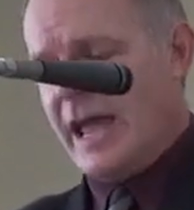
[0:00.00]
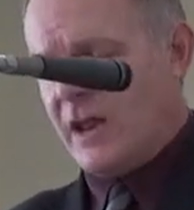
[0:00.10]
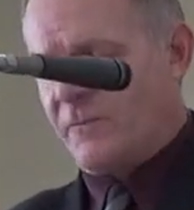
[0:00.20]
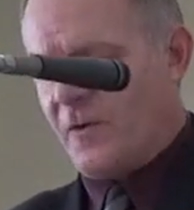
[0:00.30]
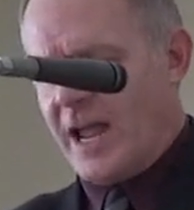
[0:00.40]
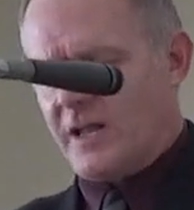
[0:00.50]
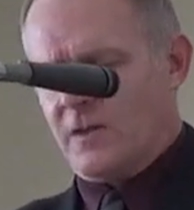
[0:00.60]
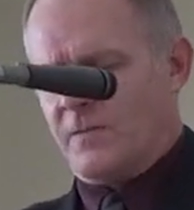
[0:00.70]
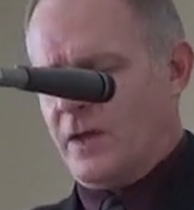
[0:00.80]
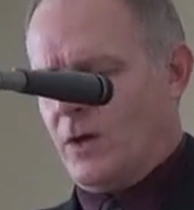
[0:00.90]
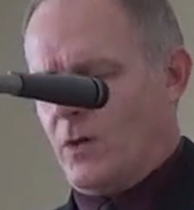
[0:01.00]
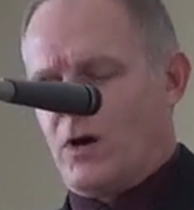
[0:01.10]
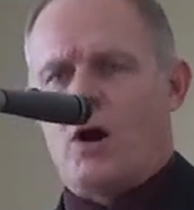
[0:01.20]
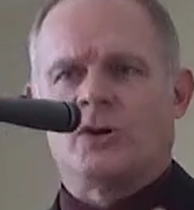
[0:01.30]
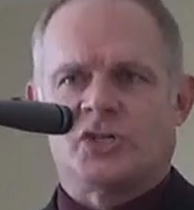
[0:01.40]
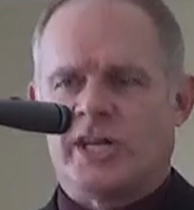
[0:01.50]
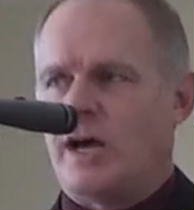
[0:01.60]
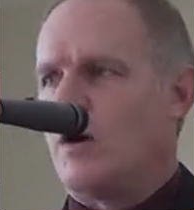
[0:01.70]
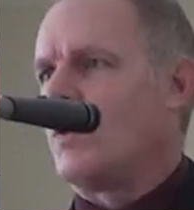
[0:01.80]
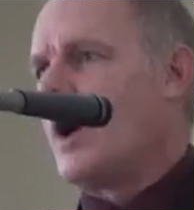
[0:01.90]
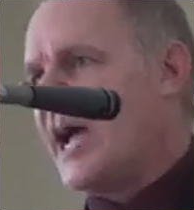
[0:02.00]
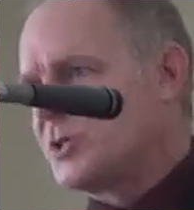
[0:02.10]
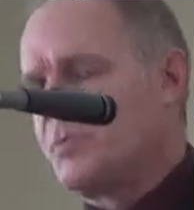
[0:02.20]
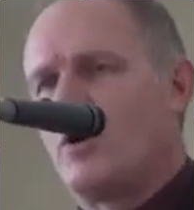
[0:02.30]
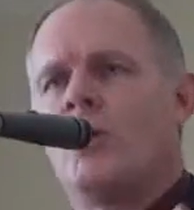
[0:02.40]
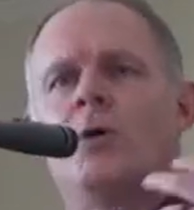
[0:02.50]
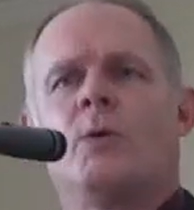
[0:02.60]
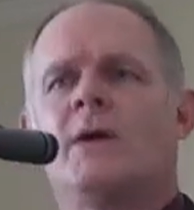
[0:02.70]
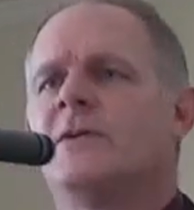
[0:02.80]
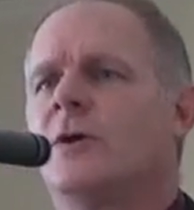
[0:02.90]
in Franklinville or Archdale or Asheboro or wherever